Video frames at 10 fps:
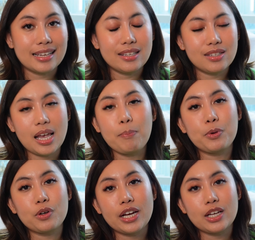
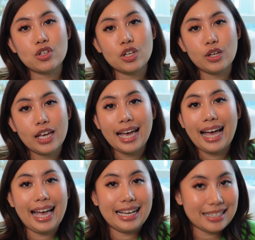separation
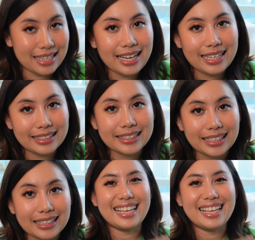anxiety.